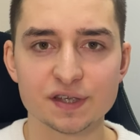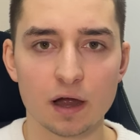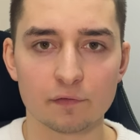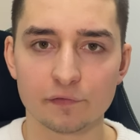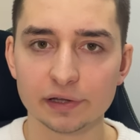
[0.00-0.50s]
are
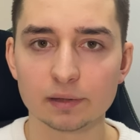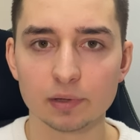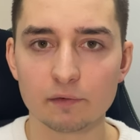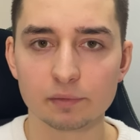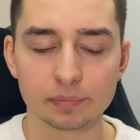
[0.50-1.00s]

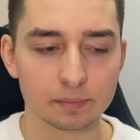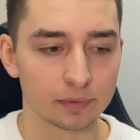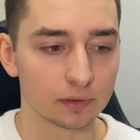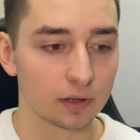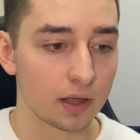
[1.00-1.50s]
freedom-loving people
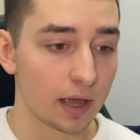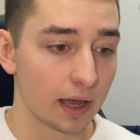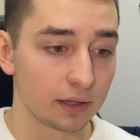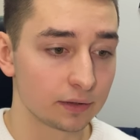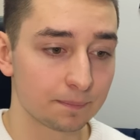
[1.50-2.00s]

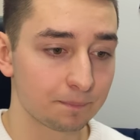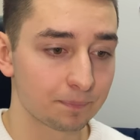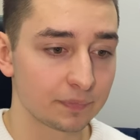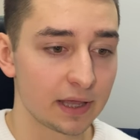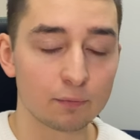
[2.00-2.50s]
and
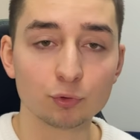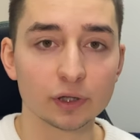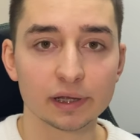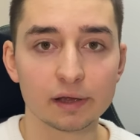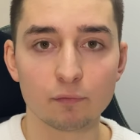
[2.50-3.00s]
they wouldn't
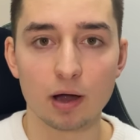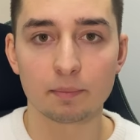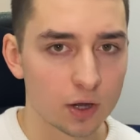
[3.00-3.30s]
give up.